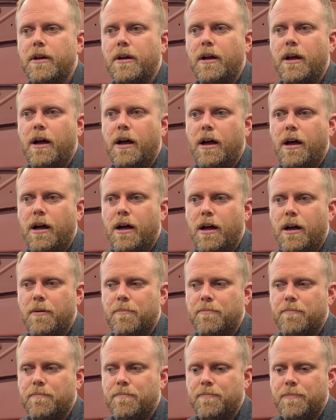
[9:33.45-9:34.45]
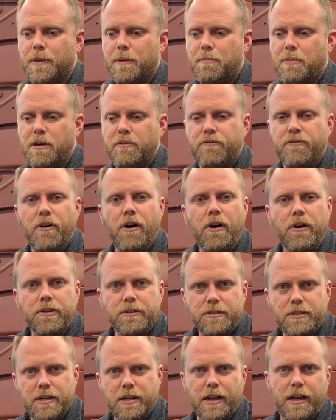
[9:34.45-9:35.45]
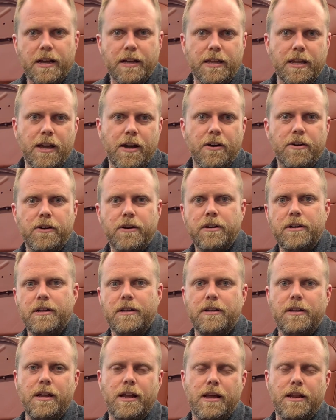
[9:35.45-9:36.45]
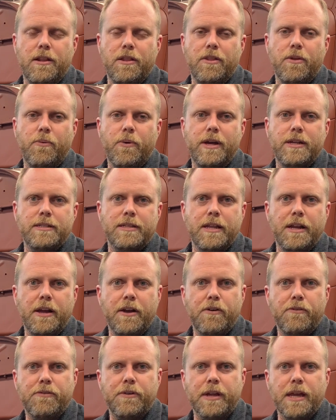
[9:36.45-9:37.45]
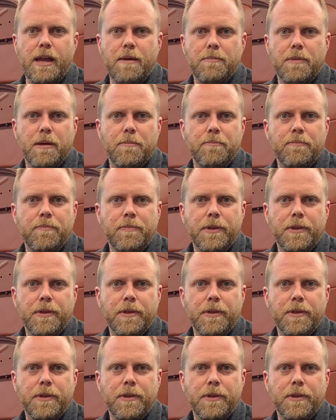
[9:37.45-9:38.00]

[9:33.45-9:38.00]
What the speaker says: The pitfalls that I encountered and the ways that I overcame them.